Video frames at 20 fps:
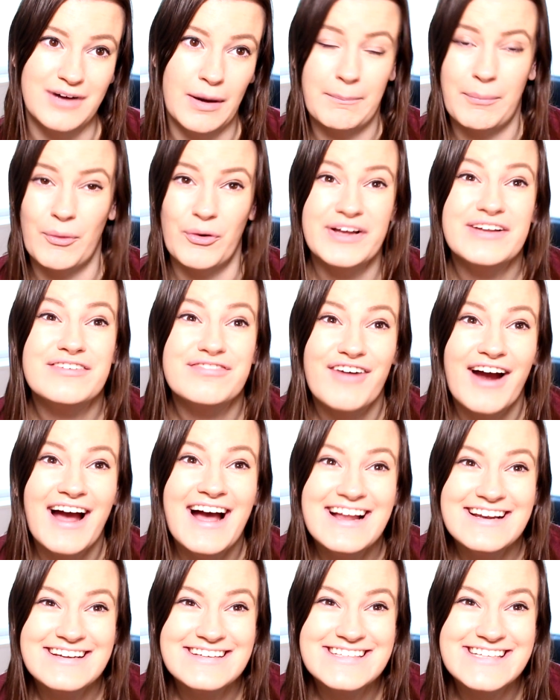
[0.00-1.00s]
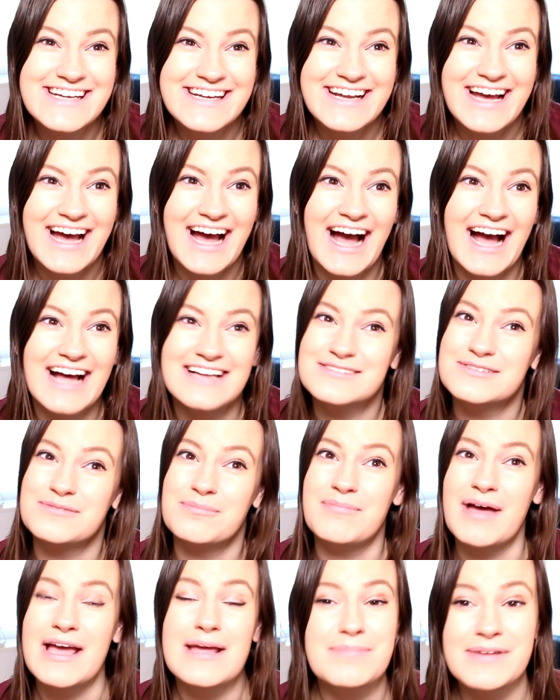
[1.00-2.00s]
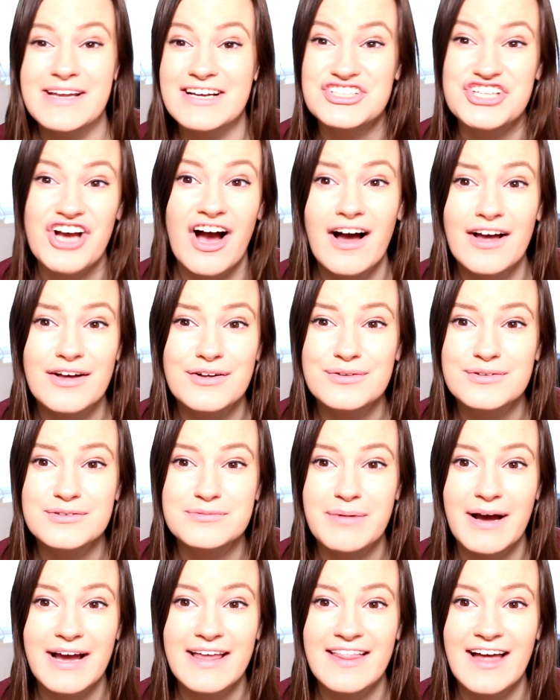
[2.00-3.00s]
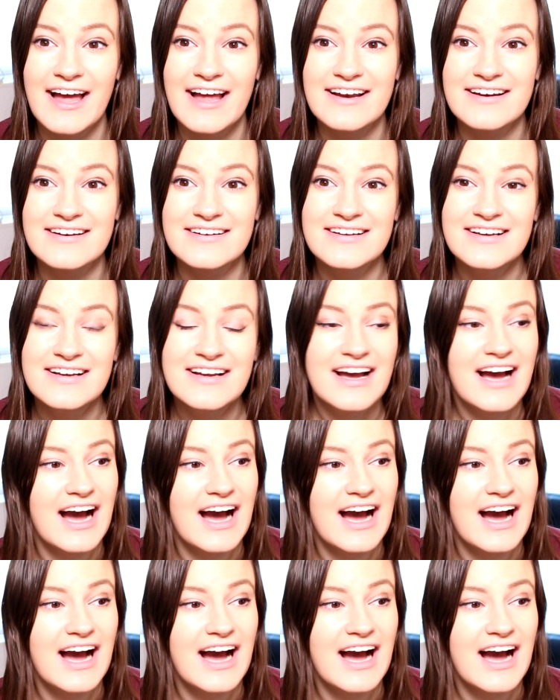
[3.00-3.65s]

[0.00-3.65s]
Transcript: a boyfriend and maybe a child by then.